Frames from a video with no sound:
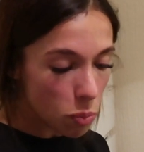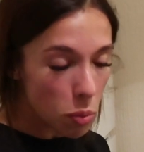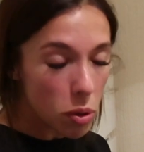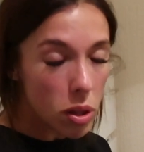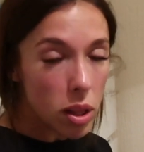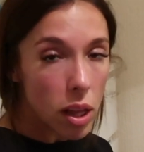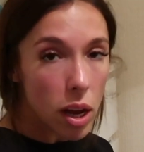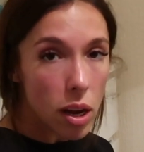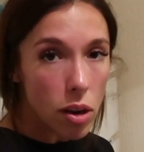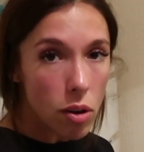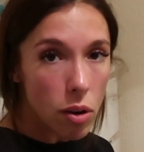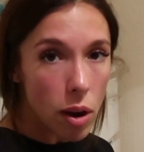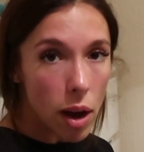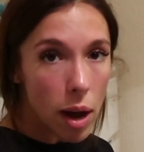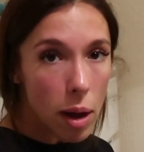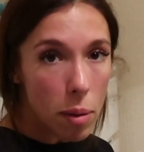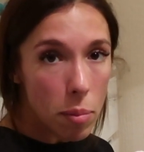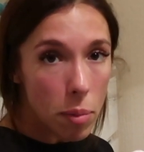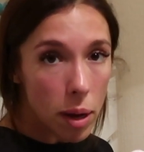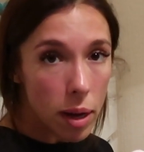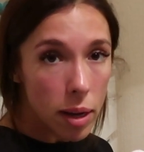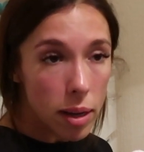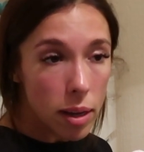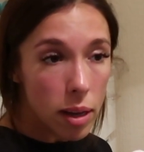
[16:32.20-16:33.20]
just put that in your
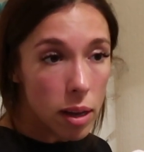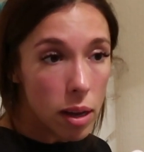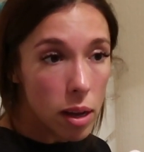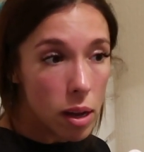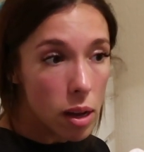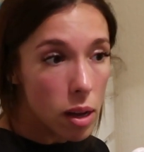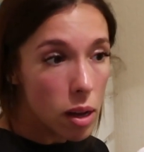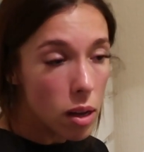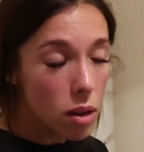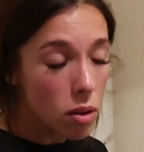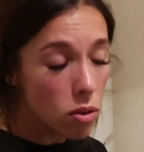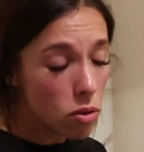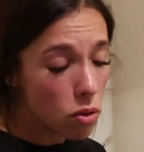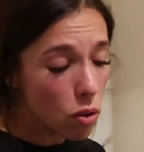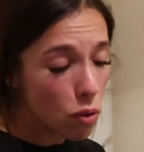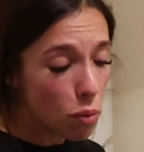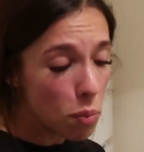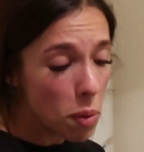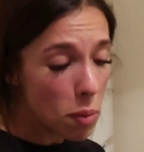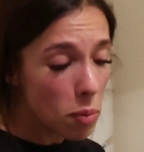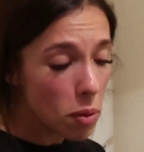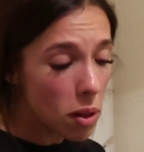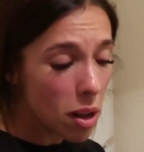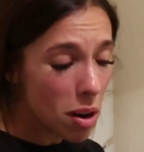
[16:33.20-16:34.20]
handbag. So if
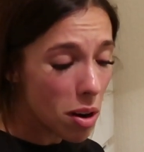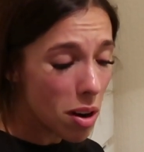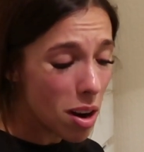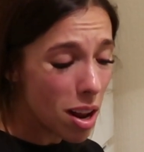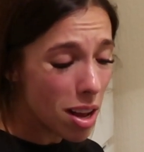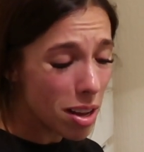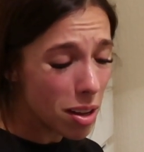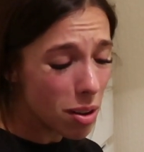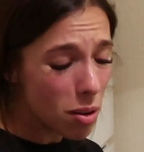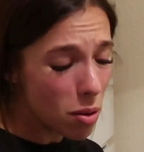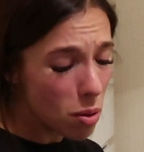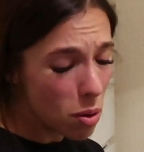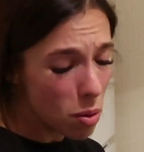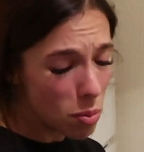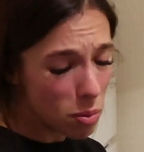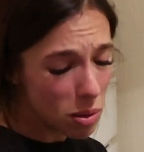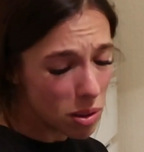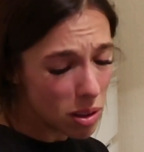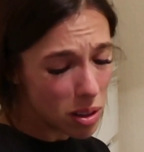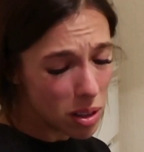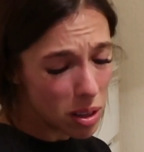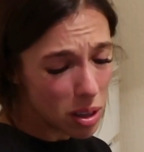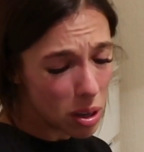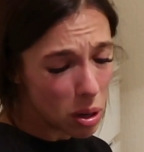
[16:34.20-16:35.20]
people are like, oh, I was
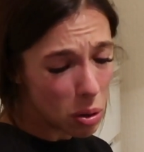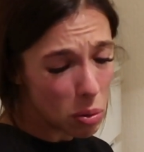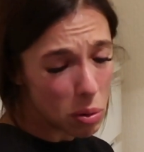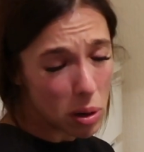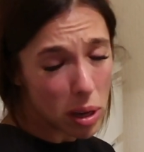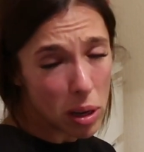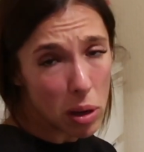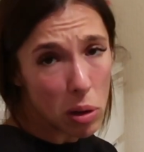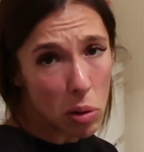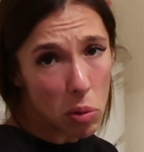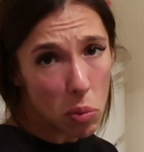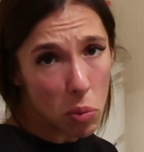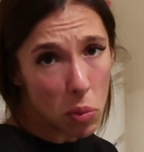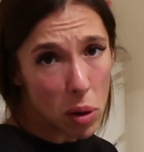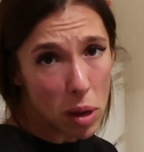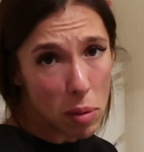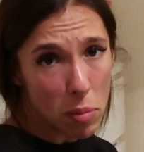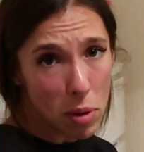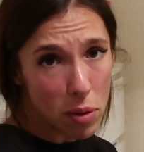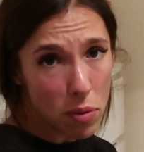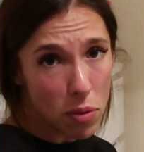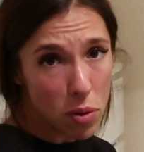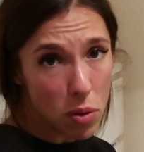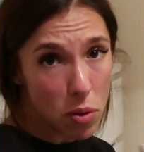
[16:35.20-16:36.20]
on the go and I couldn't weigh
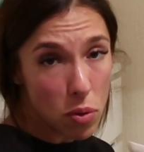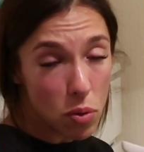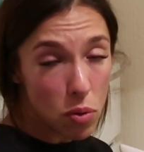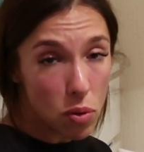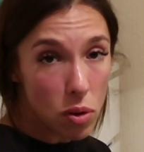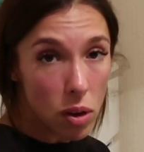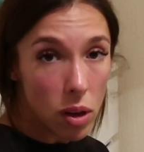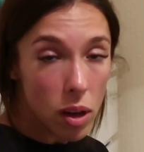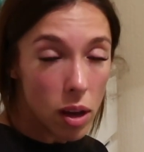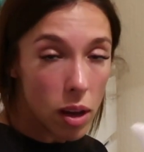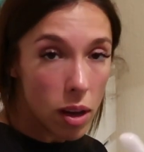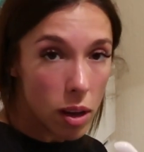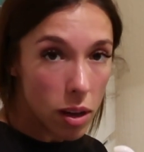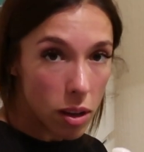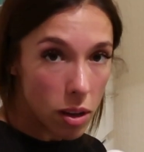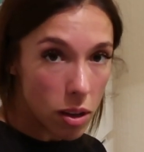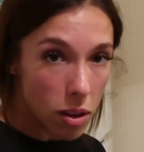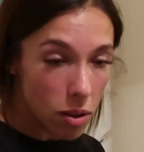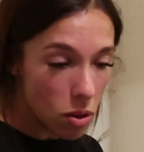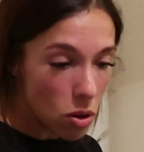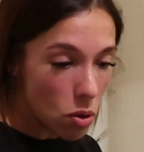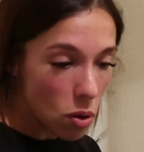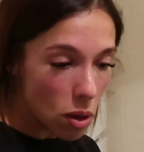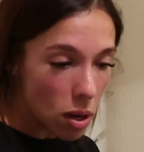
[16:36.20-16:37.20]
my food,
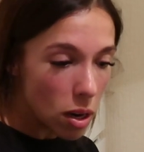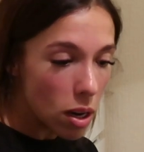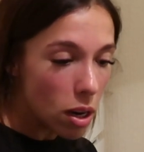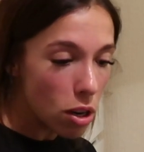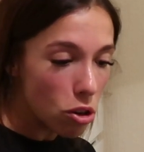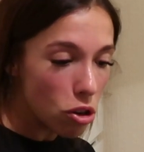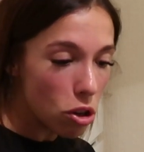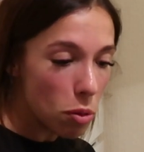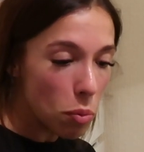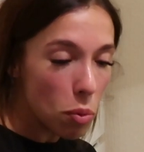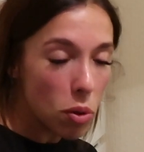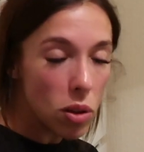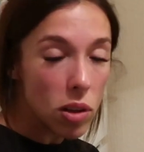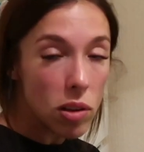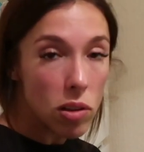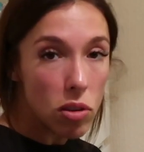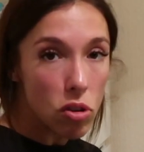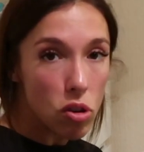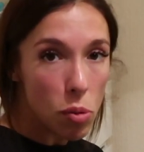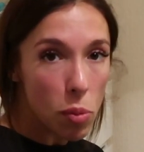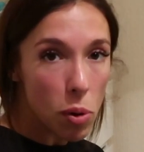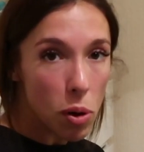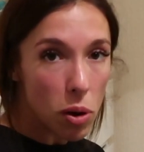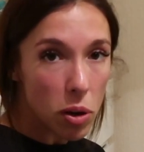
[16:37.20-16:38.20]
you can literally put this
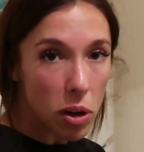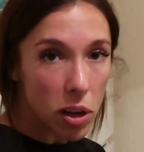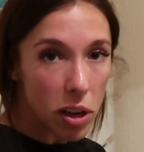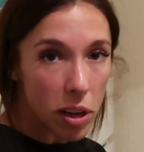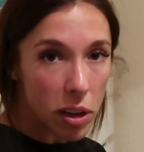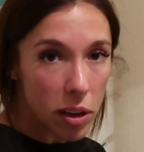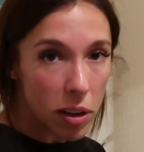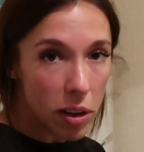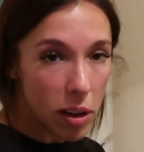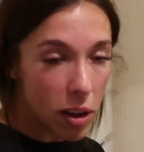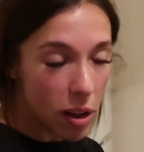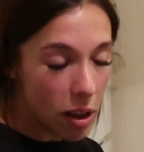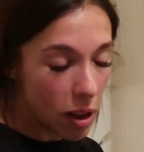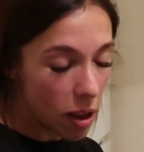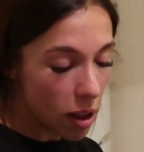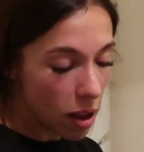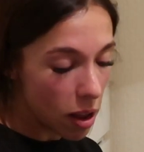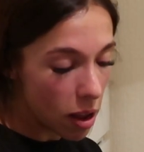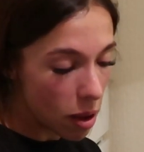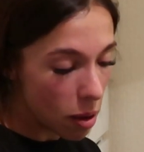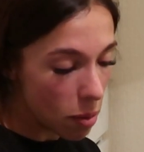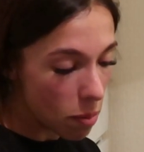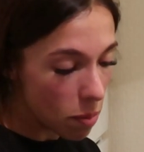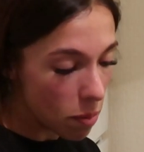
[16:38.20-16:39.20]
in your pocket.
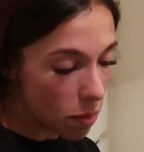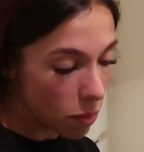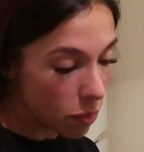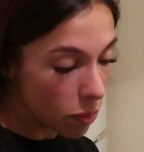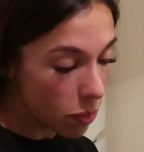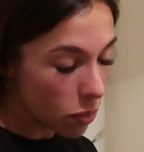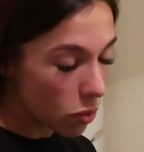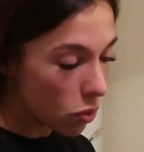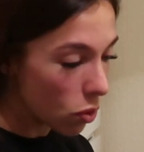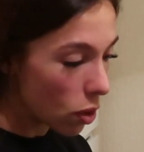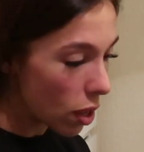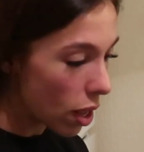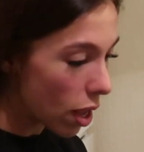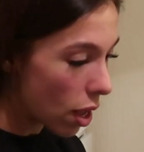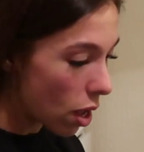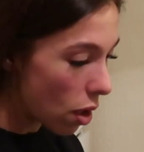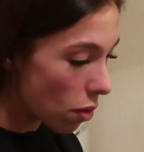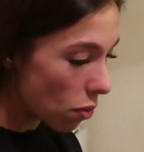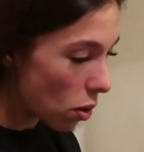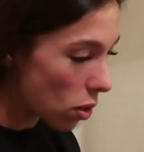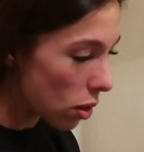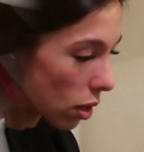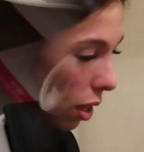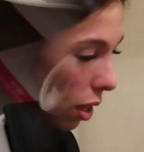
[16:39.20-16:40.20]
Um, so yeah, I've got